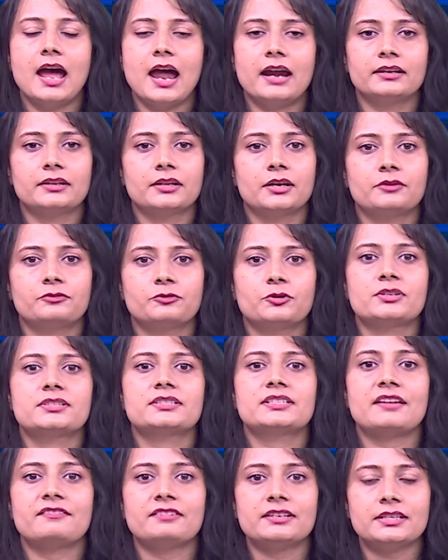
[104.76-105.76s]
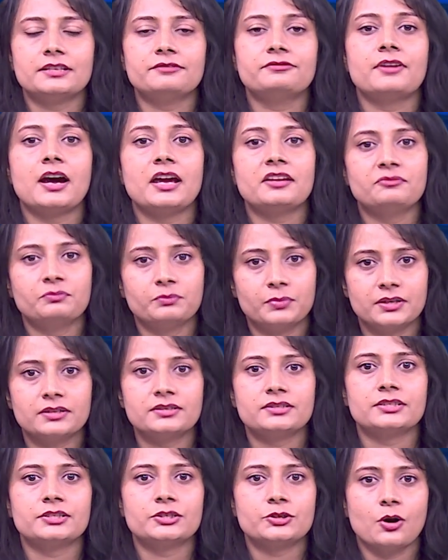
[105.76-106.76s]
and therefore
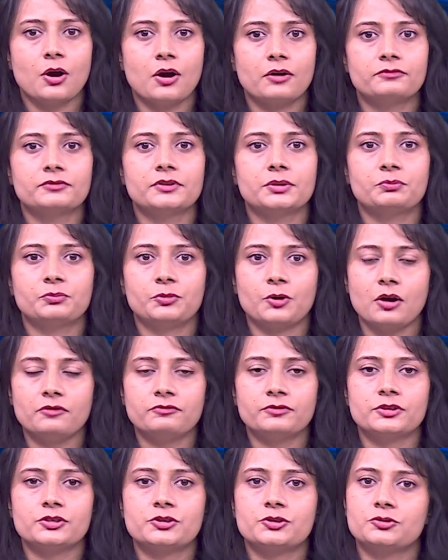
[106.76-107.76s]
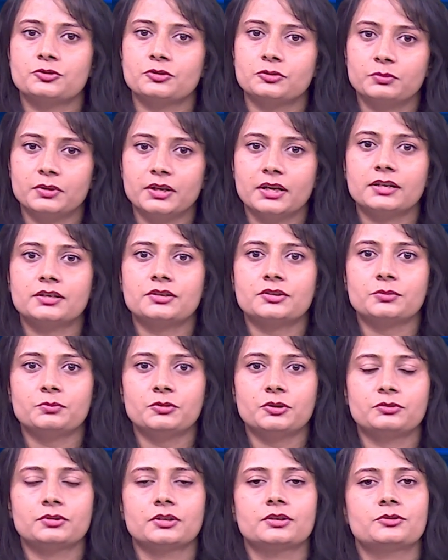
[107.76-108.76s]
75% of the profit should be
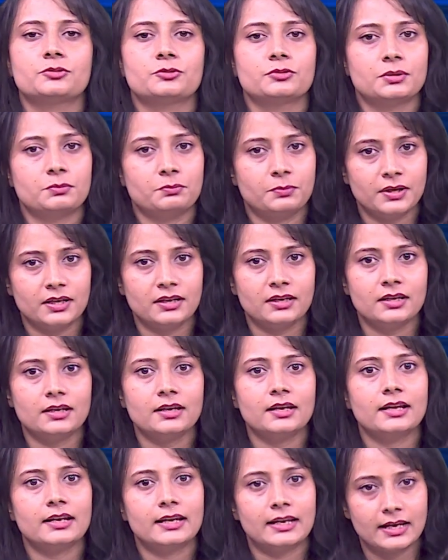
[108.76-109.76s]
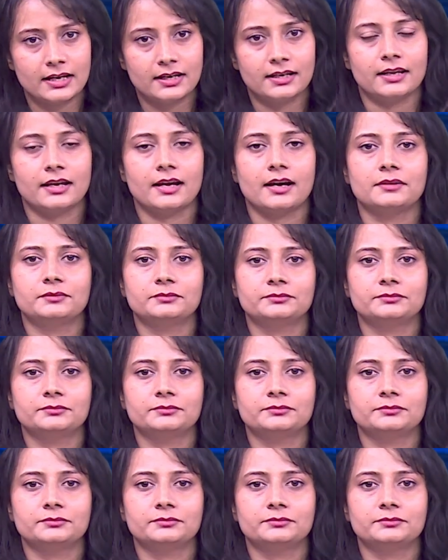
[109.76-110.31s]
attributed to the PE in India.